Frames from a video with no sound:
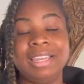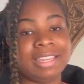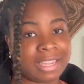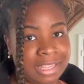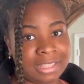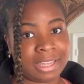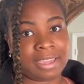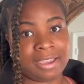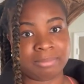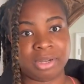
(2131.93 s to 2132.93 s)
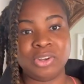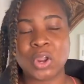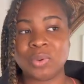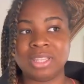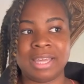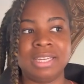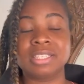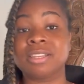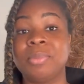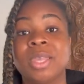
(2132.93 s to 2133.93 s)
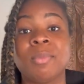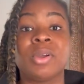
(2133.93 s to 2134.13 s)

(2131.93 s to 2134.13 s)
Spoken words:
getting that camera, knowing that it's something I'm